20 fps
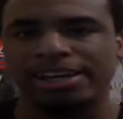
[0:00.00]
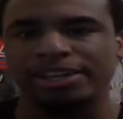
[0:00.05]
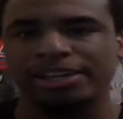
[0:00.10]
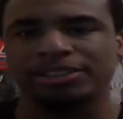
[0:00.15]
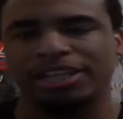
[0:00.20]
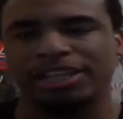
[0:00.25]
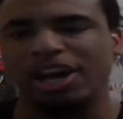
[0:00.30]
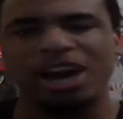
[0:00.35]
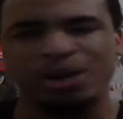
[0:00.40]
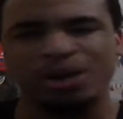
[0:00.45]
He's
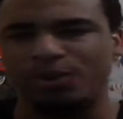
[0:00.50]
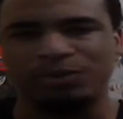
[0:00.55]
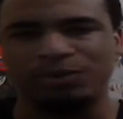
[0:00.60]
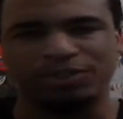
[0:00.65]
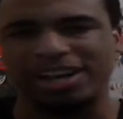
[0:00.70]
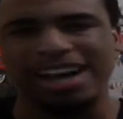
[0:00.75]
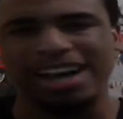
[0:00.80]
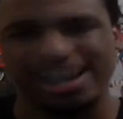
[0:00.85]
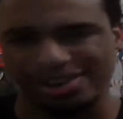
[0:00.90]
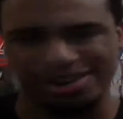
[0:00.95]
like, I don't
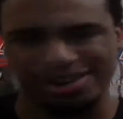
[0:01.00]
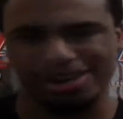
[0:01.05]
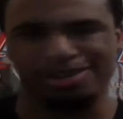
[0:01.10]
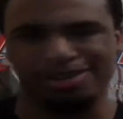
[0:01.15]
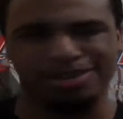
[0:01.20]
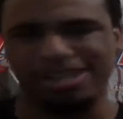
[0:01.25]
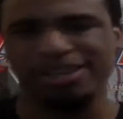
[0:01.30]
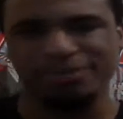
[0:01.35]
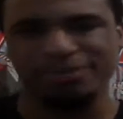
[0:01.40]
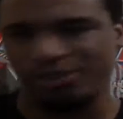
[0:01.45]

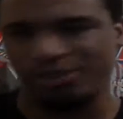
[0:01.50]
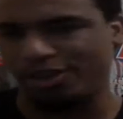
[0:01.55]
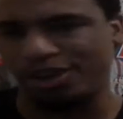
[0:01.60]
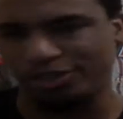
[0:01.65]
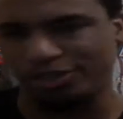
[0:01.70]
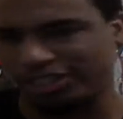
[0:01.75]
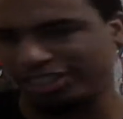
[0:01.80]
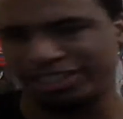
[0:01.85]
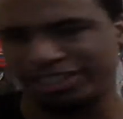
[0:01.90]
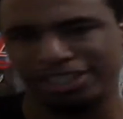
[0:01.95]
fly. Even if all
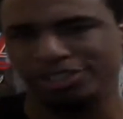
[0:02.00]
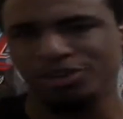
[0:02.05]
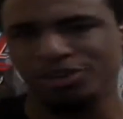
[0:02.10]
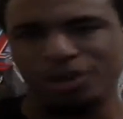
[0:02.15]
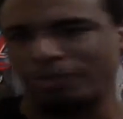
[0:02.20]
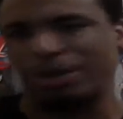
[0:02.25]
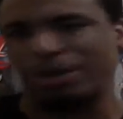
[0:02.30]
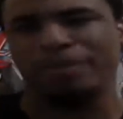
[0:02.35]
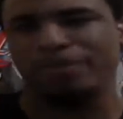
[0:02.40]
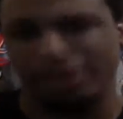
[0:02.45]
chance I do,
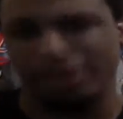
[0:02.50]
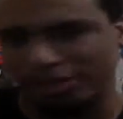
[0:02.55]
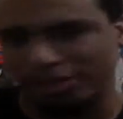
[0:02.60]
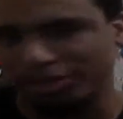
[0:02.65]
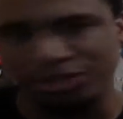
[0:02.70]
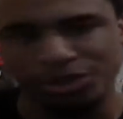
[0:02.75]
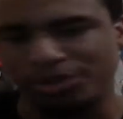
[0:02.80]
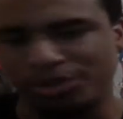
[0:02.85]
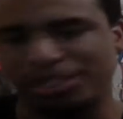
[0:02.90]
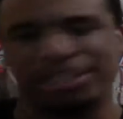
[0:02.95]
I'm not
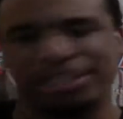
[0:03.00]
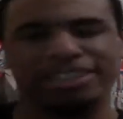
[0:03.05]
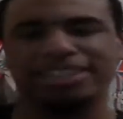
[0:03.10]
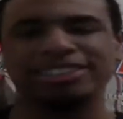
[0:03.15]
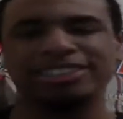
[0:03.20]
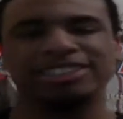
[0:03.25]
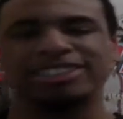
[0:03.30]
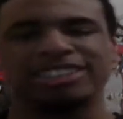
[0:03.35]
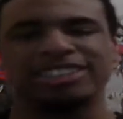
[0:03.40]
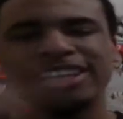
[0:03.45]
going to do it. Like,
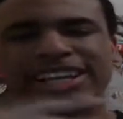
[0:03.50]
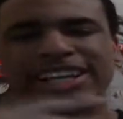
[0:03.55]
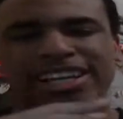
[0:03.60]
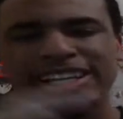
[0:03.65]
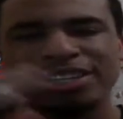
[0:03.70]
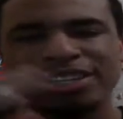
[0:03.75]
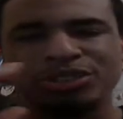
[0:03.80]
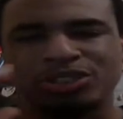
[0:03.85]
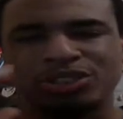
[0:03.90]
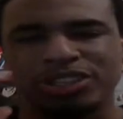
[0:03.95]
it's just,
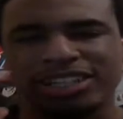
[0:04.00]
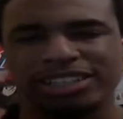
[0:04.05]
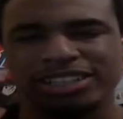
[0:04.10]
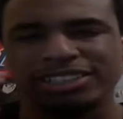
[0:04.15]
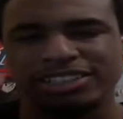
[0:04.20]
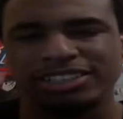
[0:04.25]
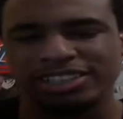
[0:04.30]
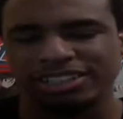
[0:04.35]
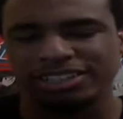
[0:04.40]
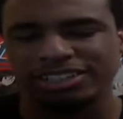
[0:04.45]
he was trying
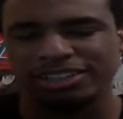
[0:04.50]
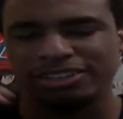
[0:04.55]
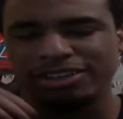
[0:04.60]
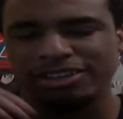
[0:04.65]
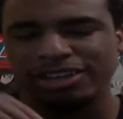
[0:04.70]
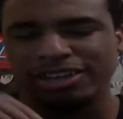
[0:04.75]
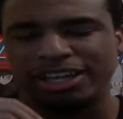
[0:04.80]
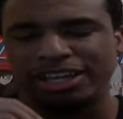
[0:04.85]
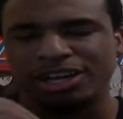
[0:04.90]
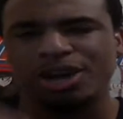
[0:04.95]
to
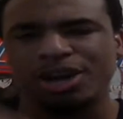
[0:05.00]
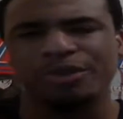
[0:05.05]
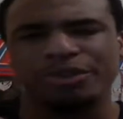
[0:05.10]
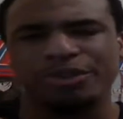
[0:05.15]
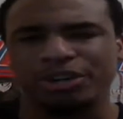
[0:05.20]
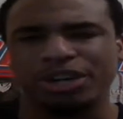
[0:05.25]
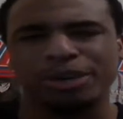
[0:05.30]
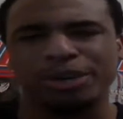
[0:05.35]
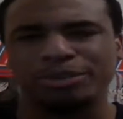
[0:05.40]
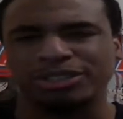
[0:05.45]
like cover
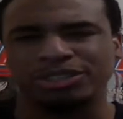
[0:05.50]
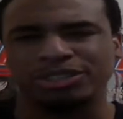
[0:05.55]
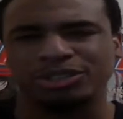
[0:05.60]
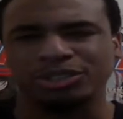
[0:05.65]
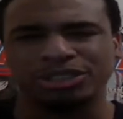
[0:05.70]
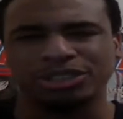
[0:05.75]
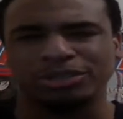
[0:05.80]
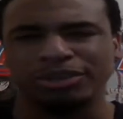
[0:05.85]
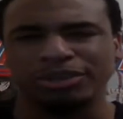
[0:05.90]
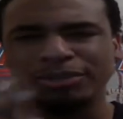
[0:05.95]
it up or
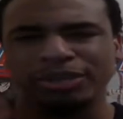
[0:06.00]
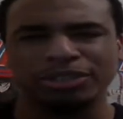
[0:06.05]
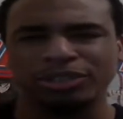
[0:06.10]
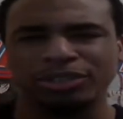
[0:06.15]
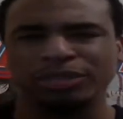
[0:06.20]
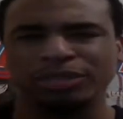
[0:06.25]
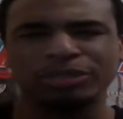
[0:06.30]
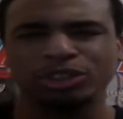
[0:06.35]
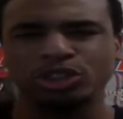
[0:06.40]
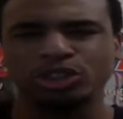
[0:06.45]
something.
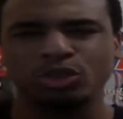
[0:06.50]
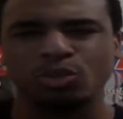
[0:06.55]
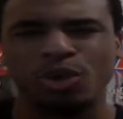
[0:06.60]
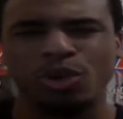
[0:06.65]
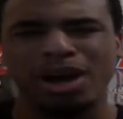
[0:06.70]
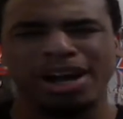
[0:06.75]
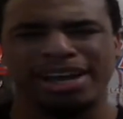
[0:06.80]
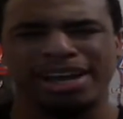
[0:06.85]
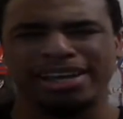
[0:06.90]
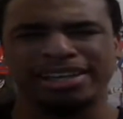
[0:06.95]
I'm not sure
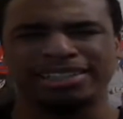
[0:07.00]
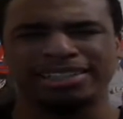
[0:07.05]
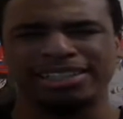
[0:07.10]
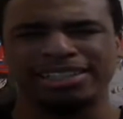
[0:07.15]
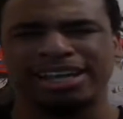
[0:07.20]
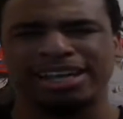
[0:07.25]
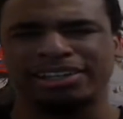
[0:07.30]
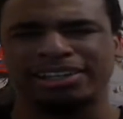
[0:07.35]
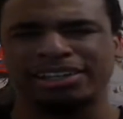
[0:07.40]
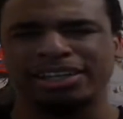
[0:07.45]
why
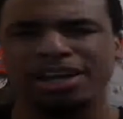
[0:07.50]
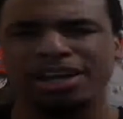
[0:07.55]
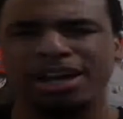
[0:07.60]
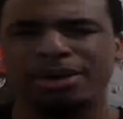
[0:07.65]
exactly.